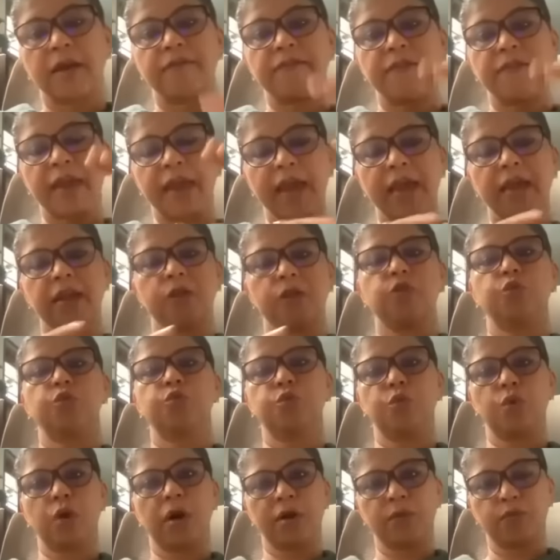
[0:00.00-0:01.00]
where
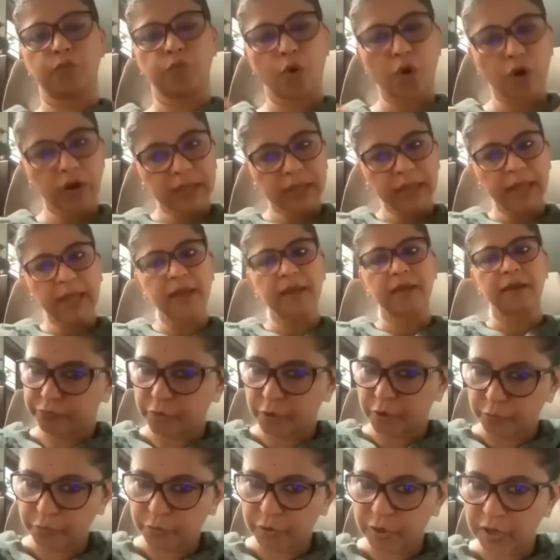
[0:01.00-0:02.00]
you are walking
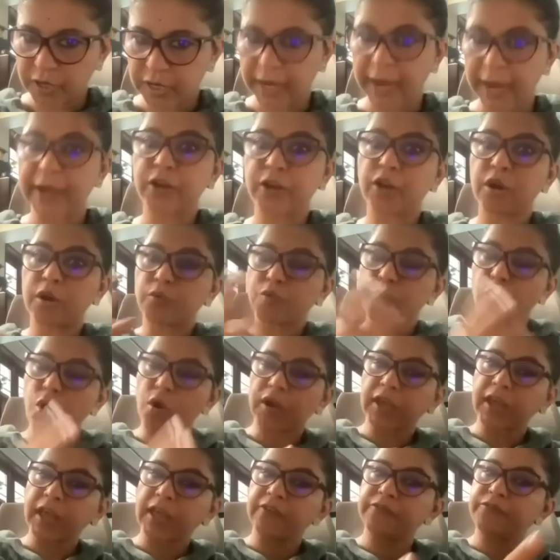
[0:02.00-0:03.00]
for work and you're
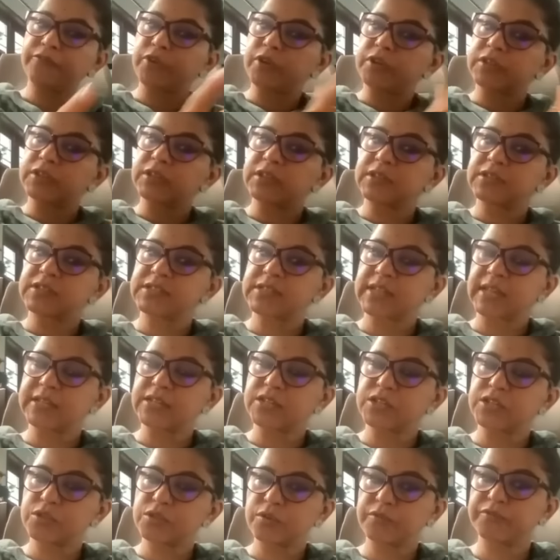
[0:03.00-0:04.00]
walking for the
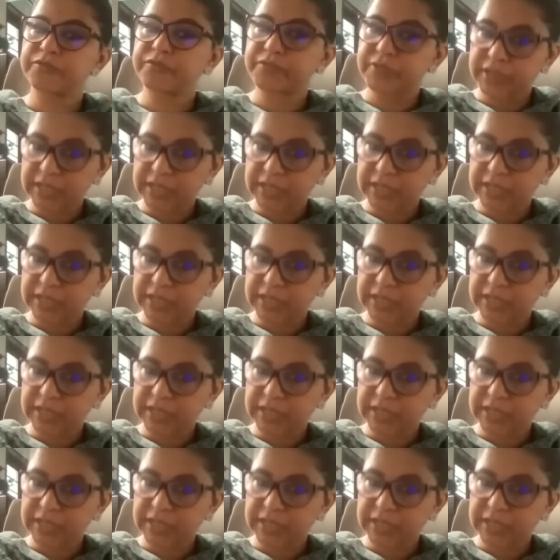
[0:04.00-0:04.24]
sense of